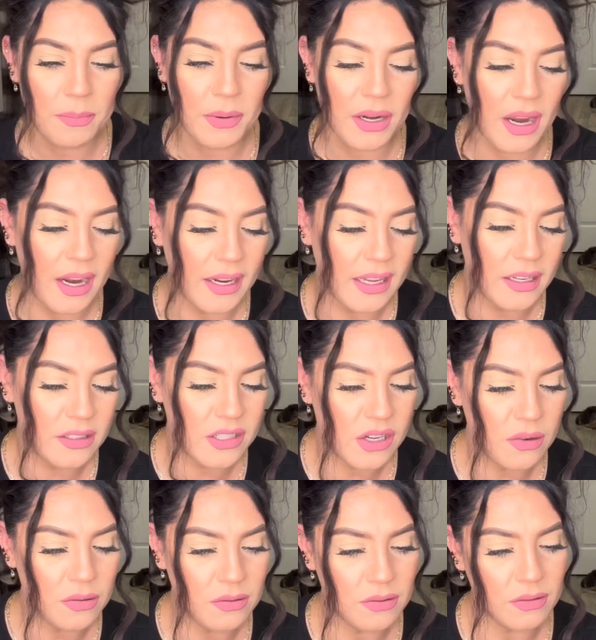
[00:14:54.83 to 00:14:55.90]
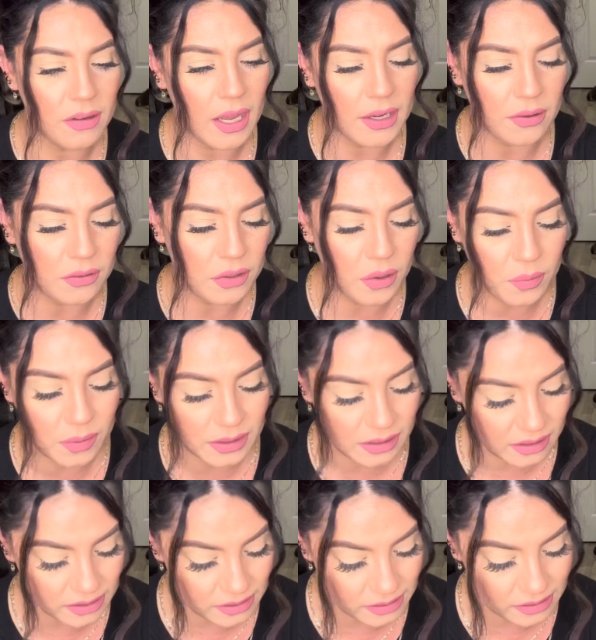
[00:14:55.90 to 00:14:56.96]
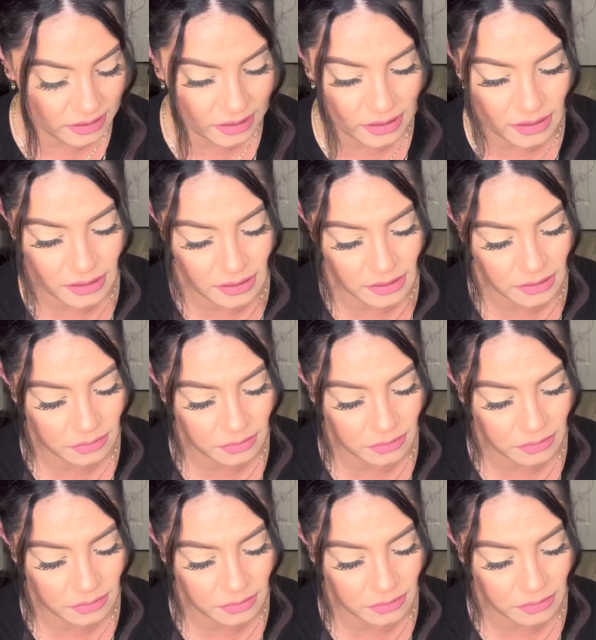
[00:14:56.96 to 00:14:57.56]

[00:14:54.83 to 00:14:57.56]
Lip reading: but I don't know what this is.